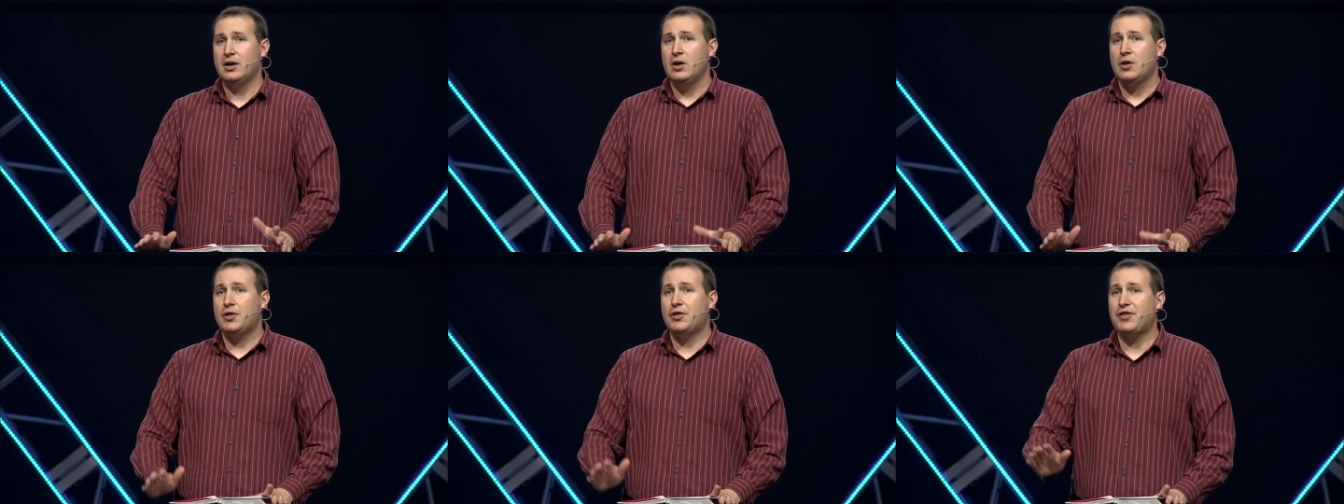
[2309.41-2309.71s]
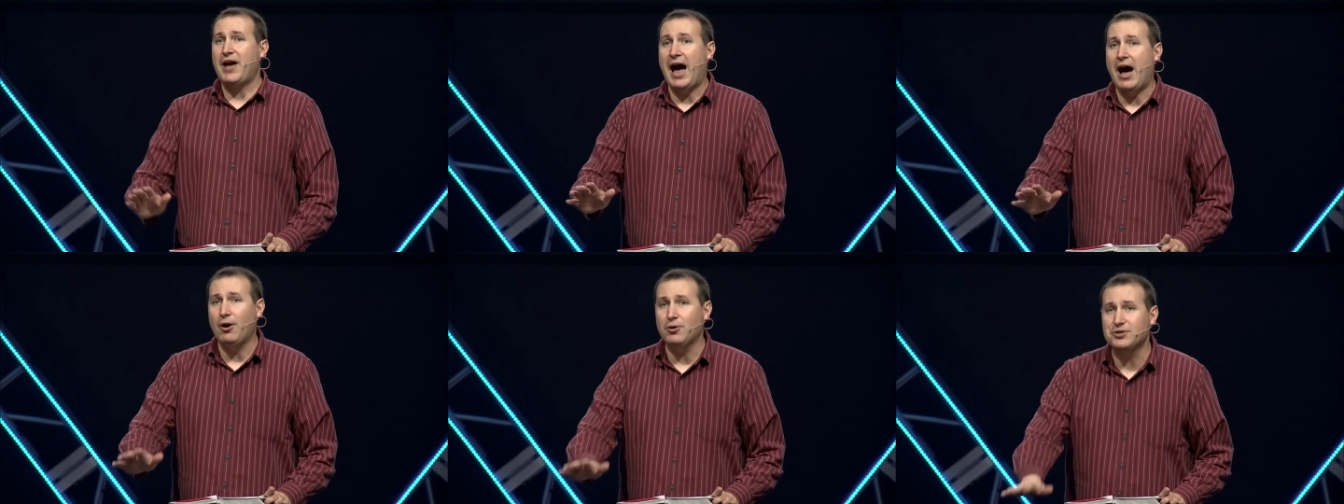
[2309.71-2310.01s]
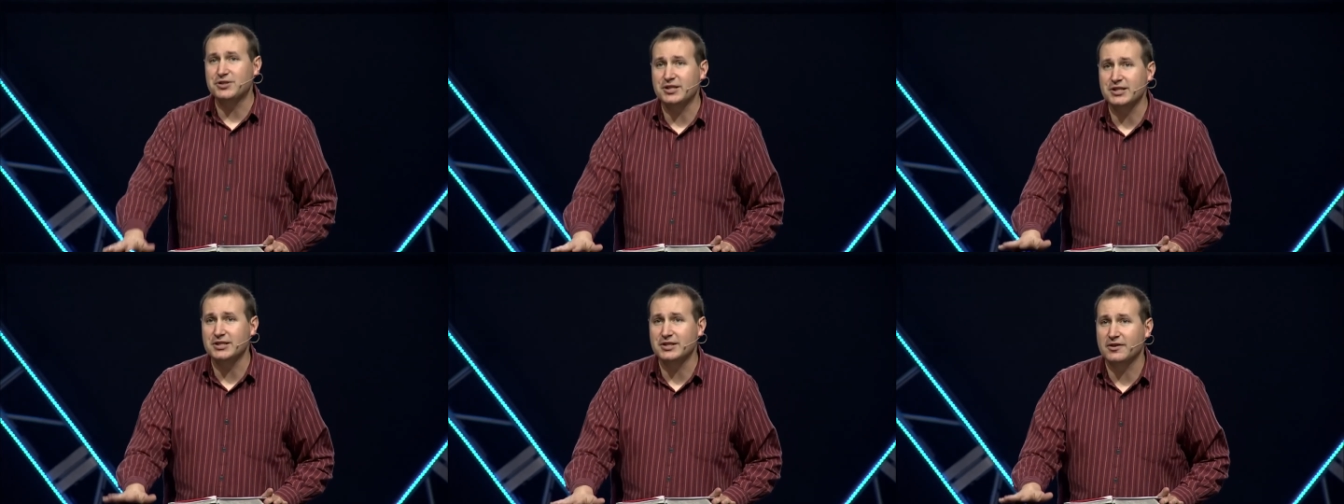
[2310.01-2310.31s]

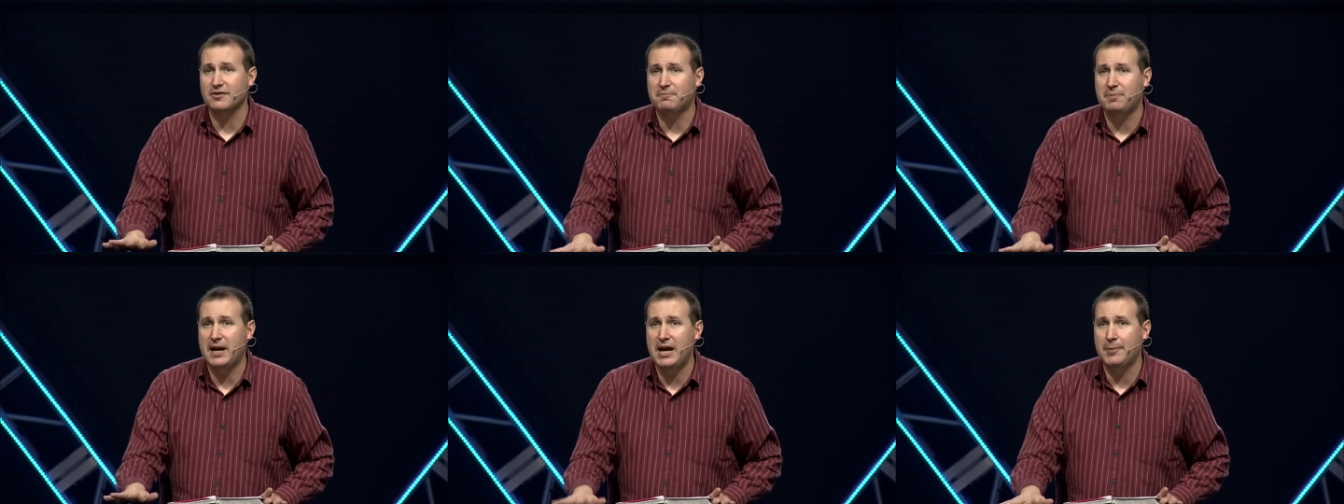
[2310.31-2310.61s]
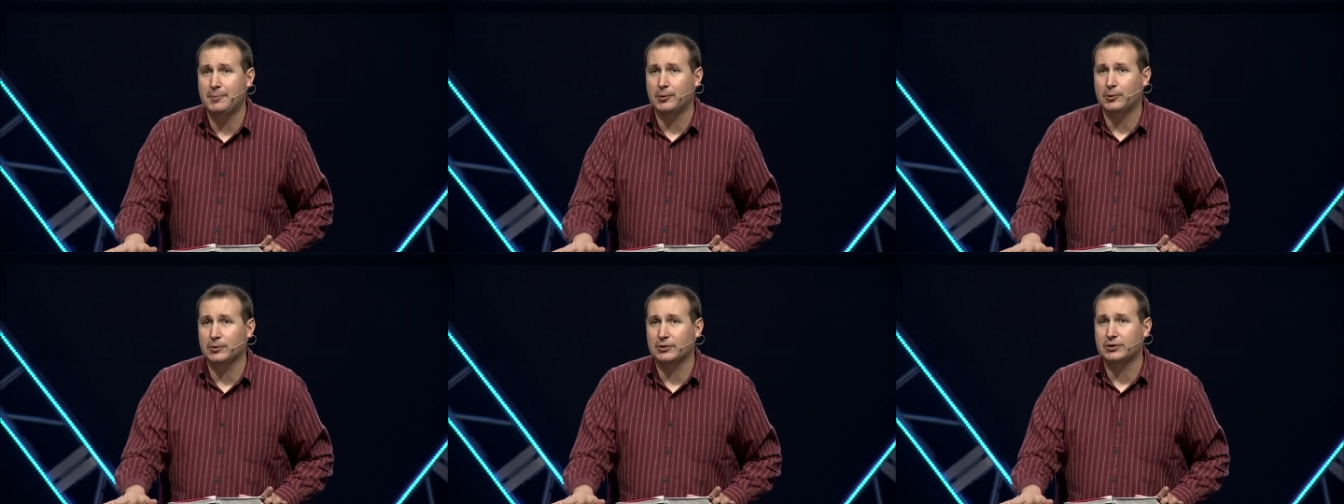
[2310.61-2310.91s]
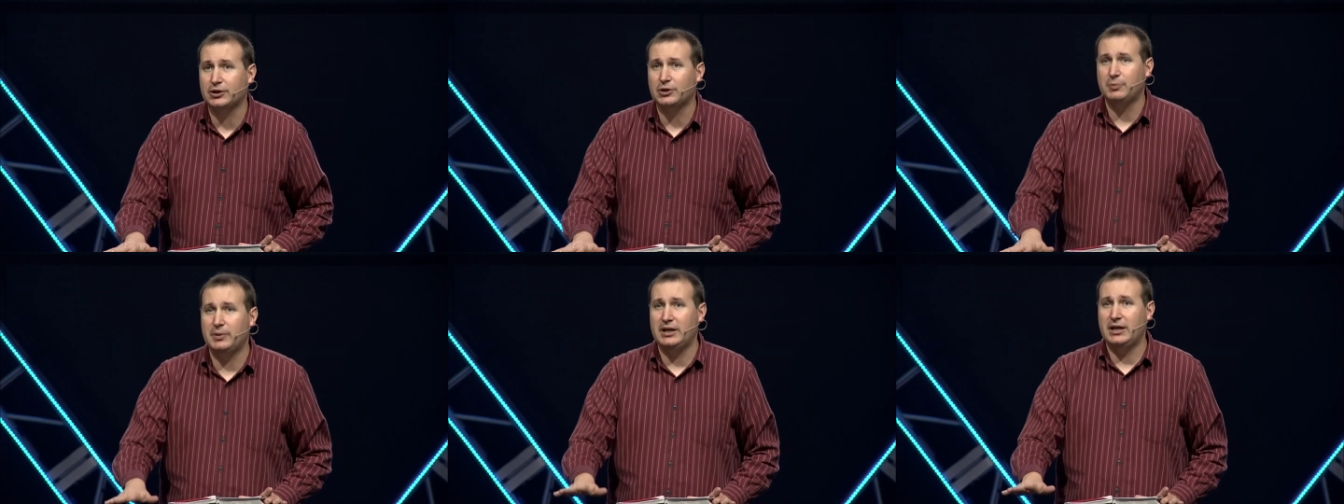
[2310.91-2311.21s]
Thousands of people
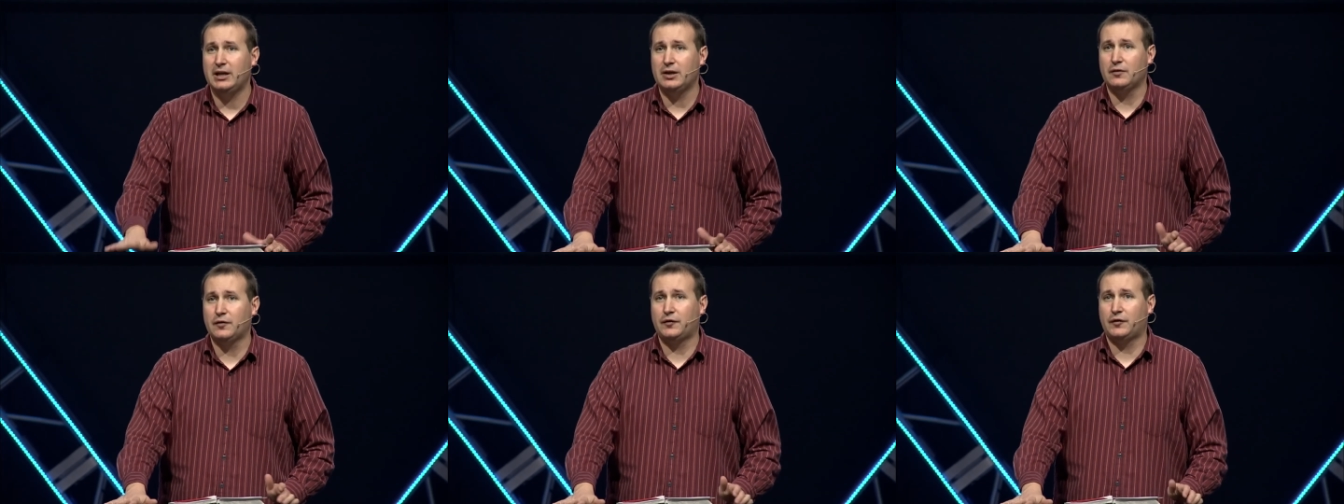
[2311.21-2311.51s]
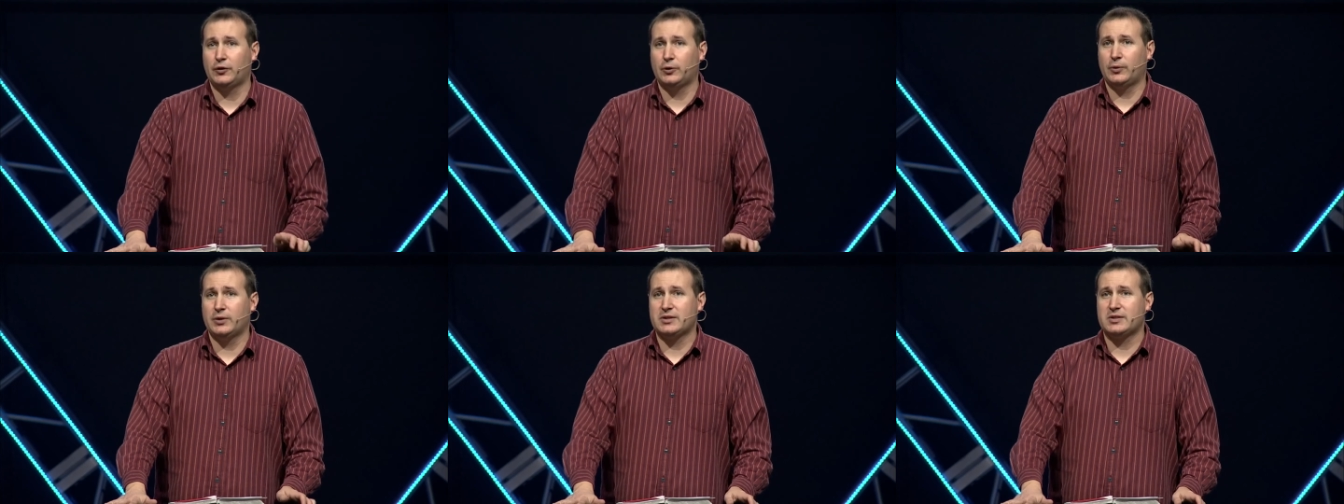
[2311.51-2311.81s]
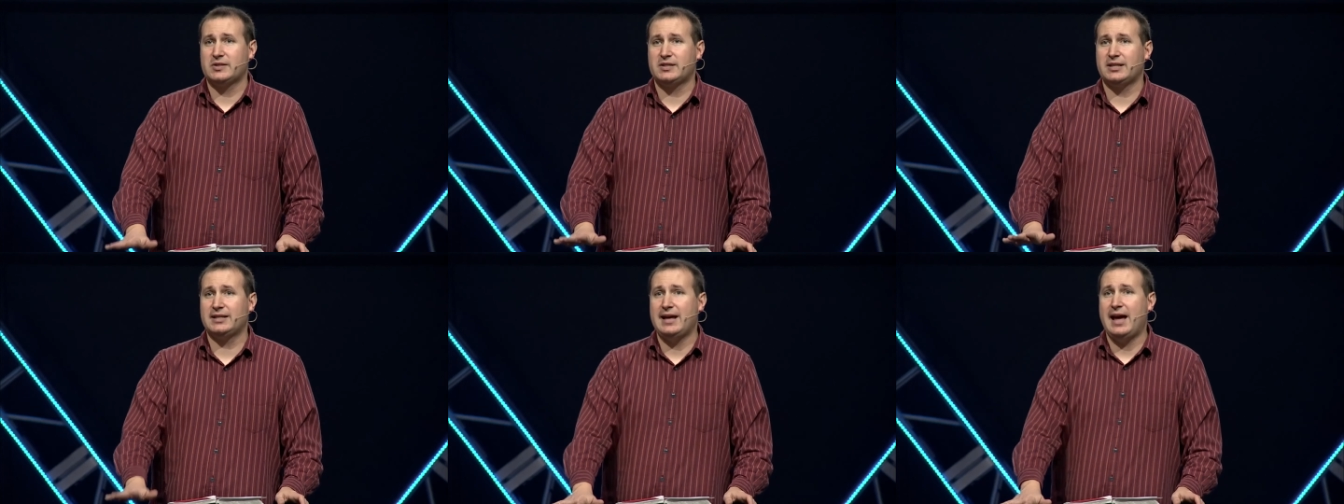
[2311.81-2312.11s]
could be
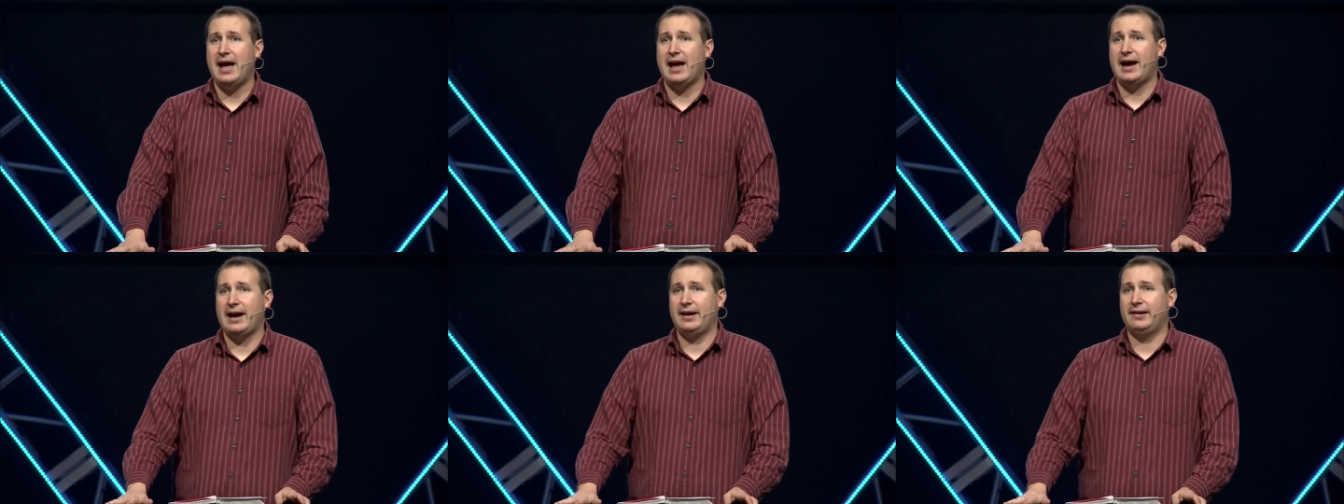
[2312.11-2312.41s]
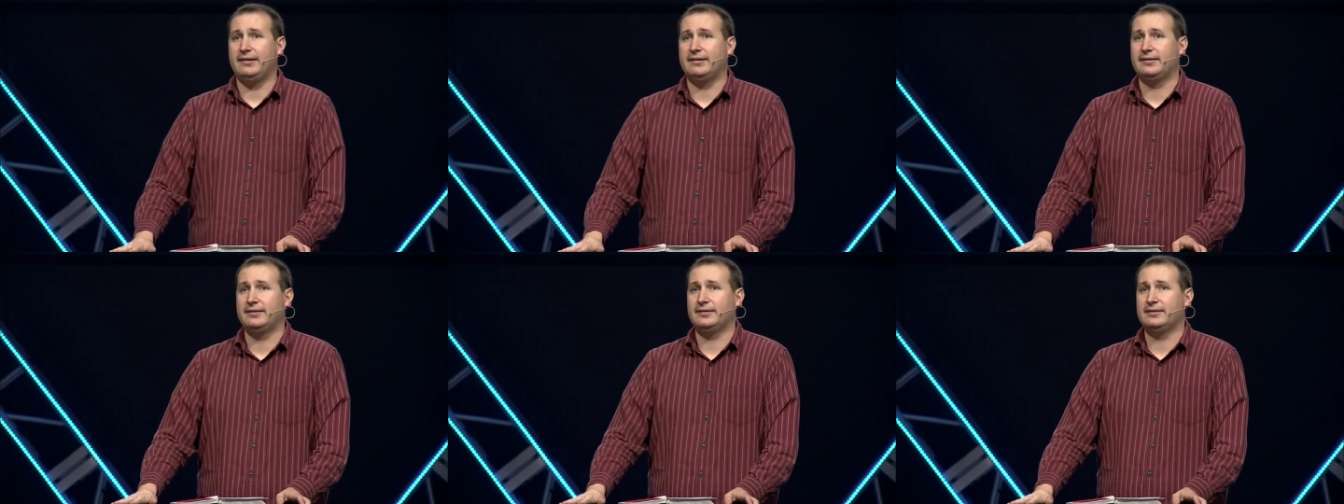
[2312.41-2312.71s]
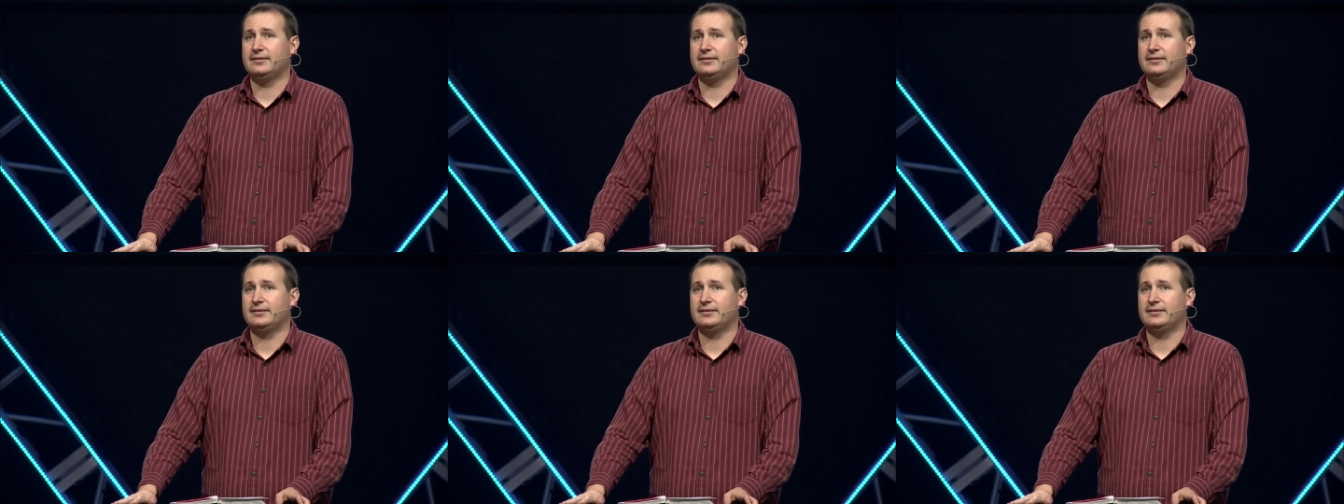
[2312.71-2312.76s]
influenced today